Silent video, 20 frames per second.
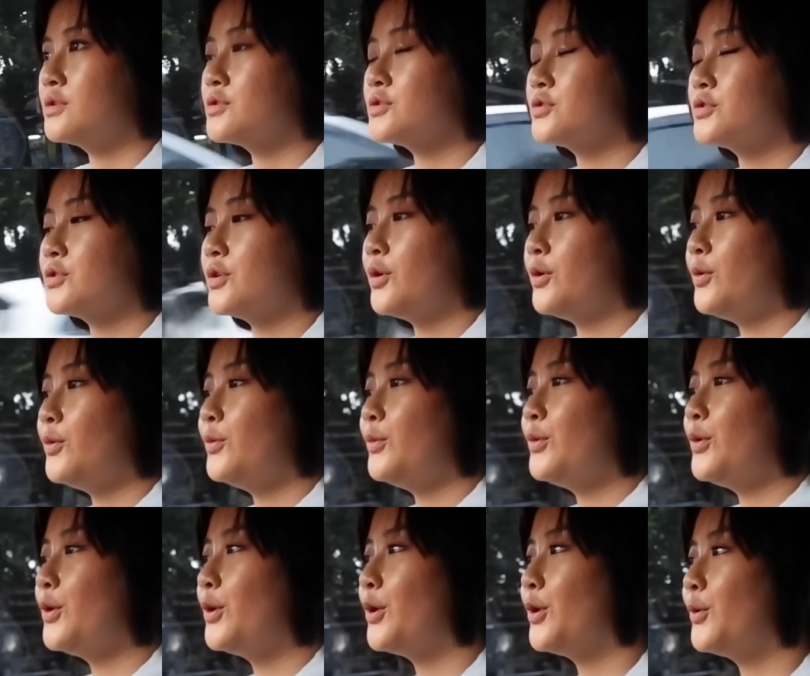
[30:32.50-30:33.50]

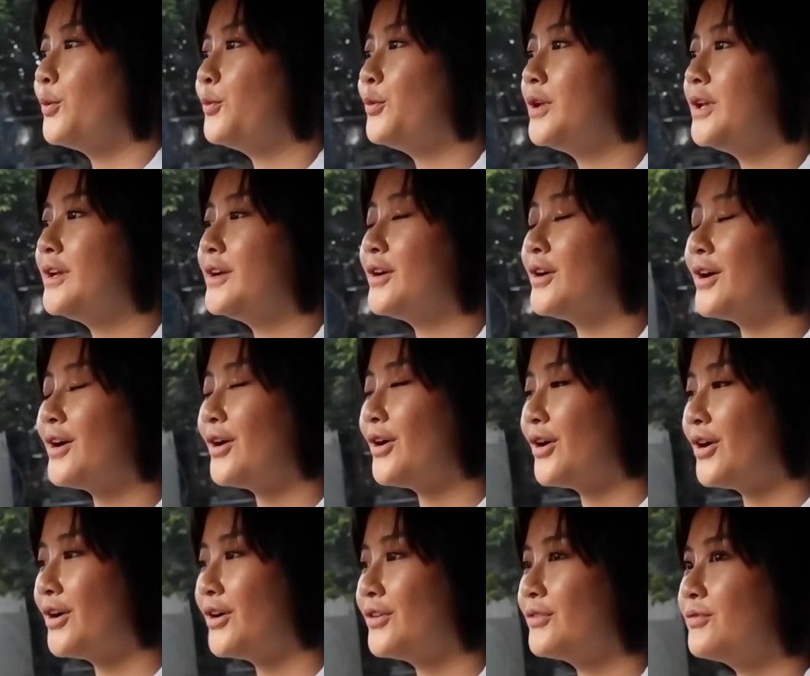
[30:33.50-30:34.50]
So we
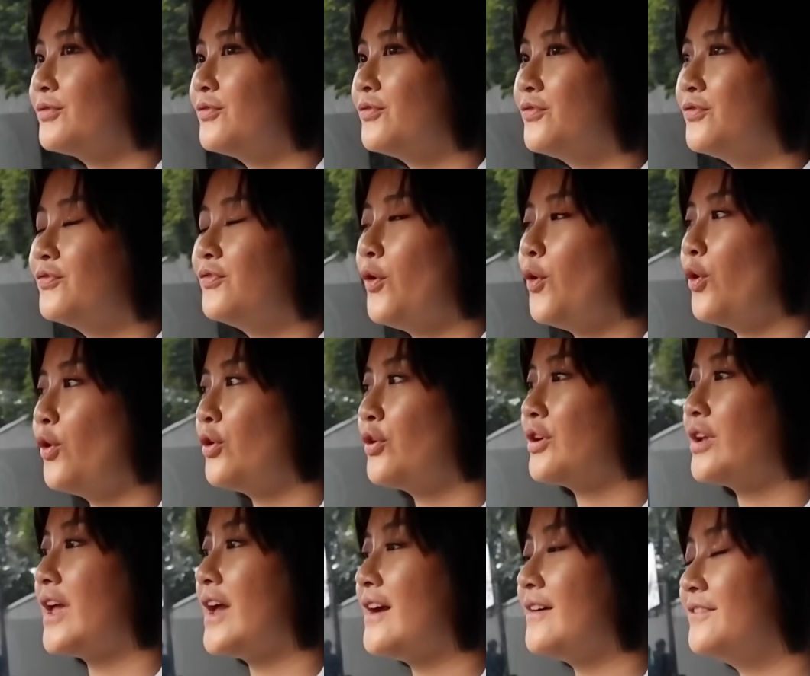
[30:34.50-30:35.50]
are
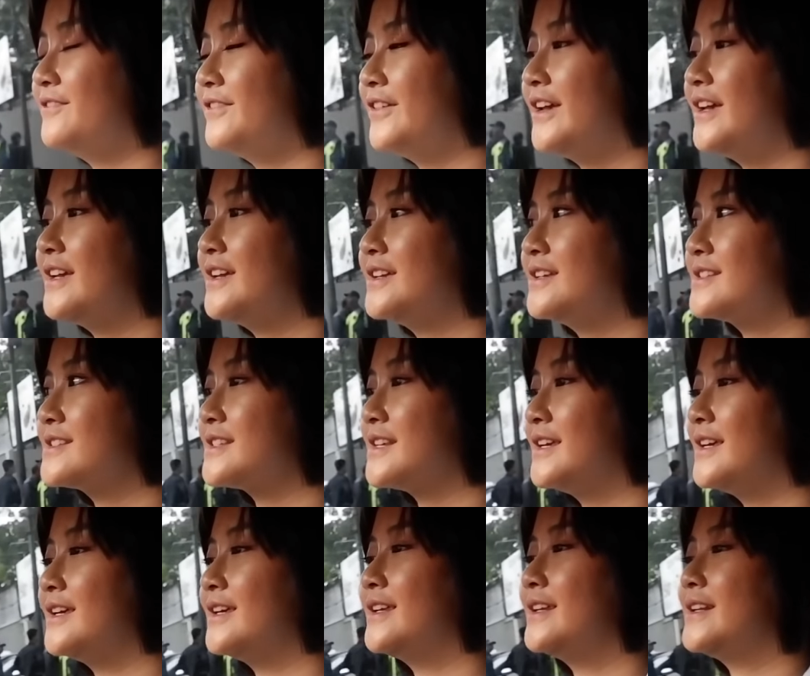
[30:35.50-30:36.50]
four cafes
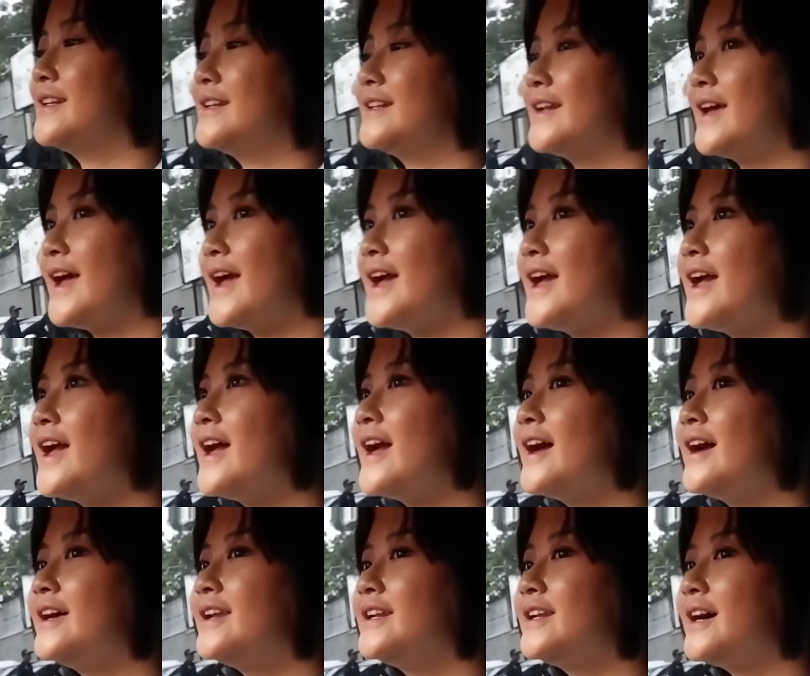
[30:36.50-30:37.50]
in
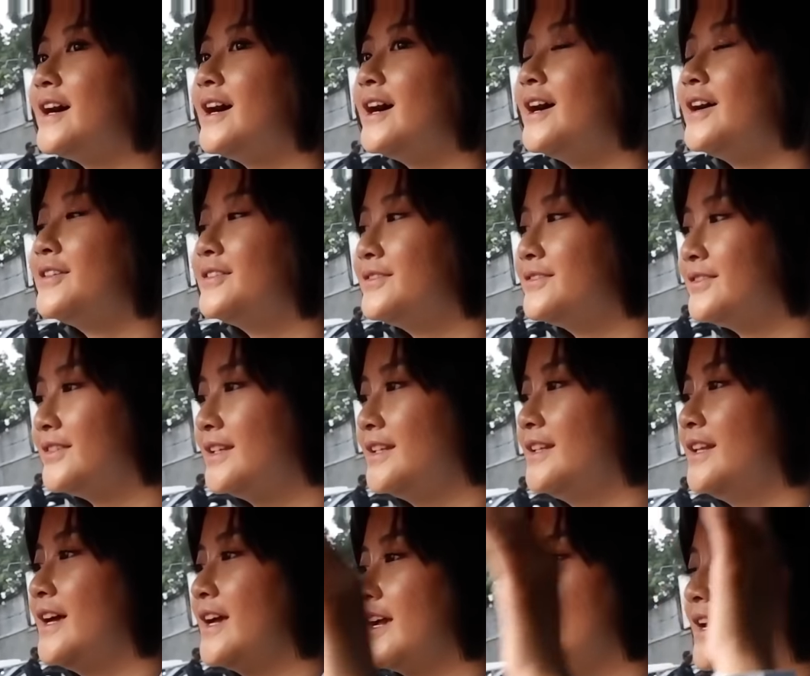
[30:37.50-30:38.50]
and I
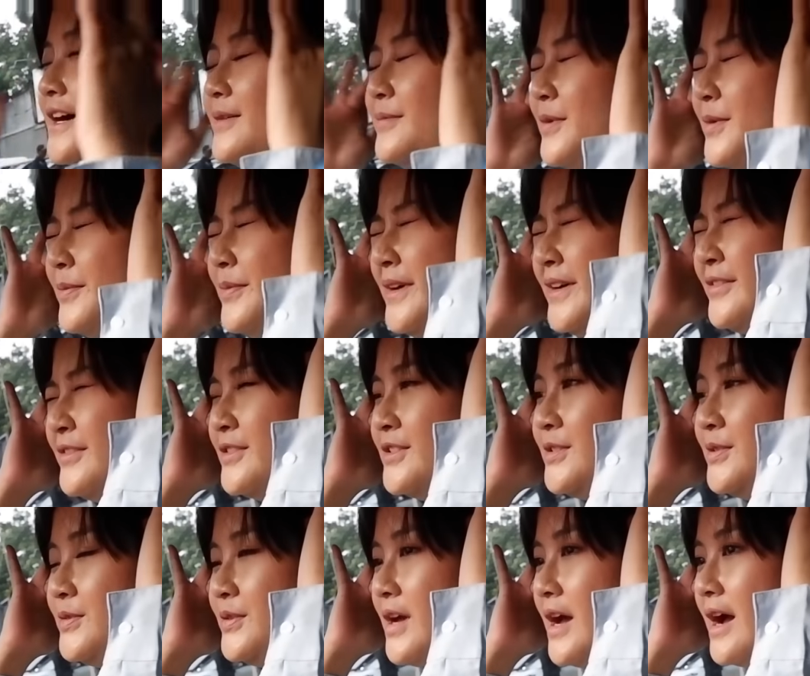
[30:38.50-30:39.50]
feel like I'm about
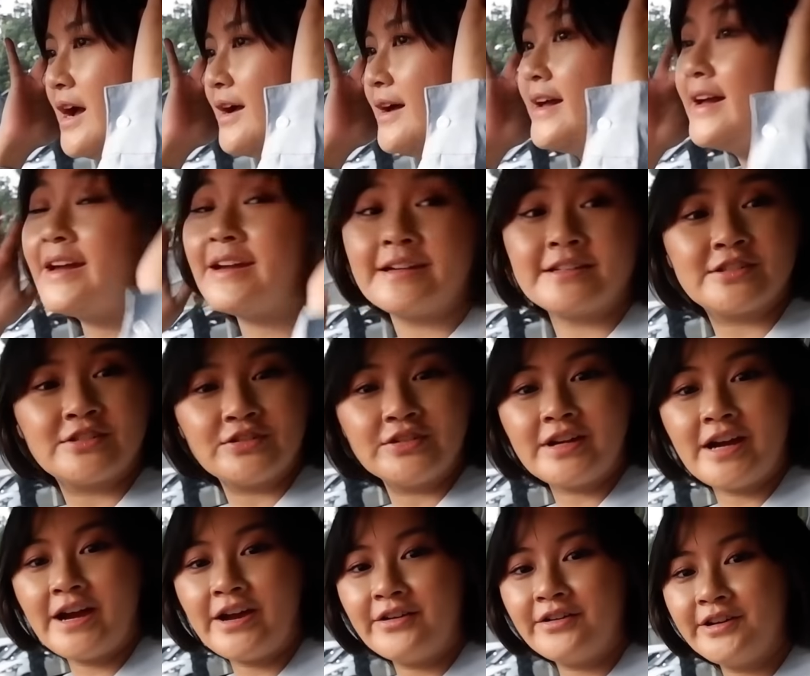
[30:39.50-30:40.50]
to.
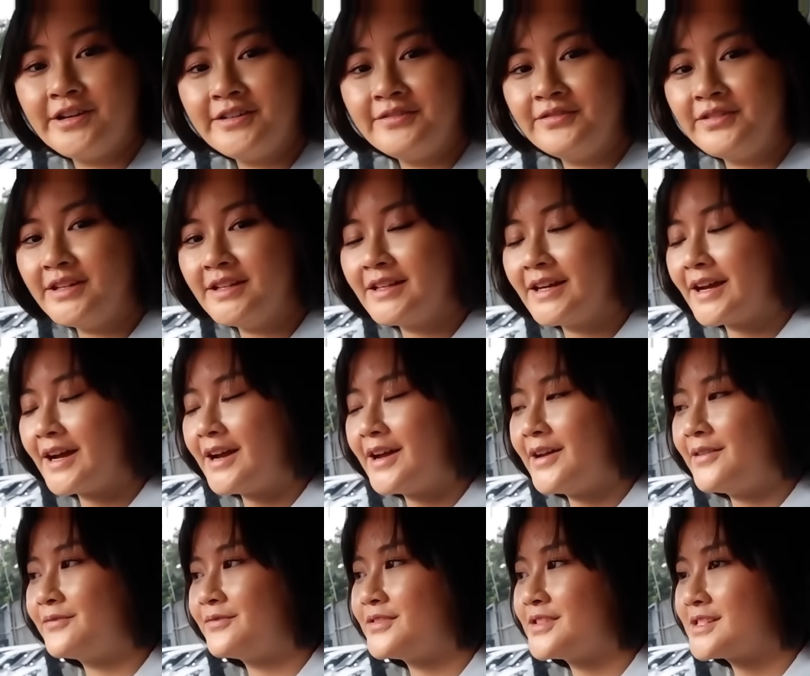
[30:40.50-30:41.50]
Actually, I already feel like I
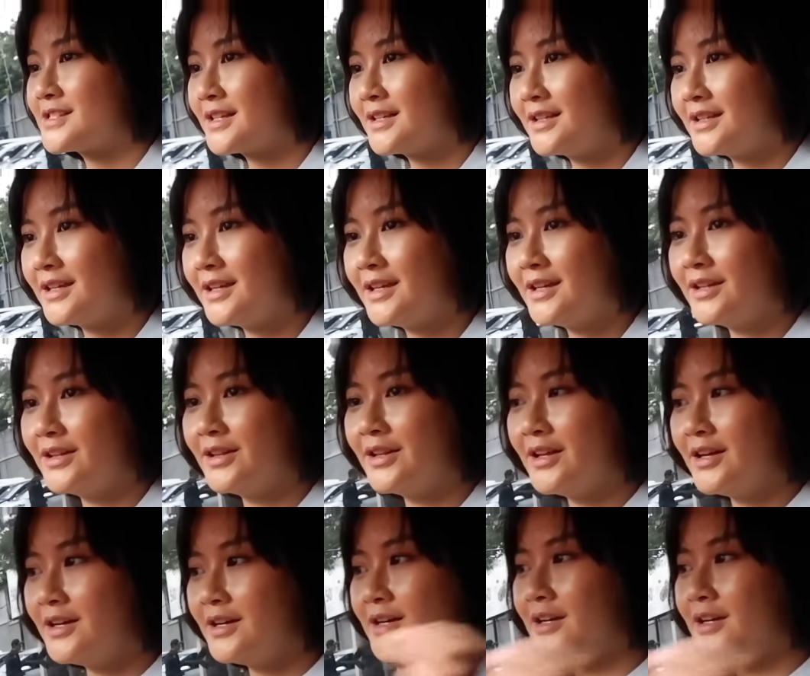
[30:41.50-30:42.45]
am physically ill.